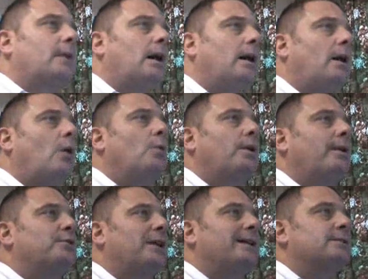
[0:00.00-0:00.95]
Hold on,
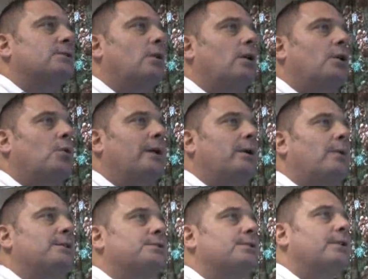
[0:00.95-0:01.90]
Janet's got a quick
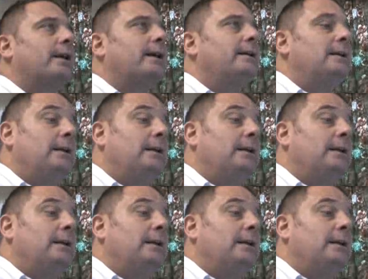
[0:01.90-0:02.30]
question there.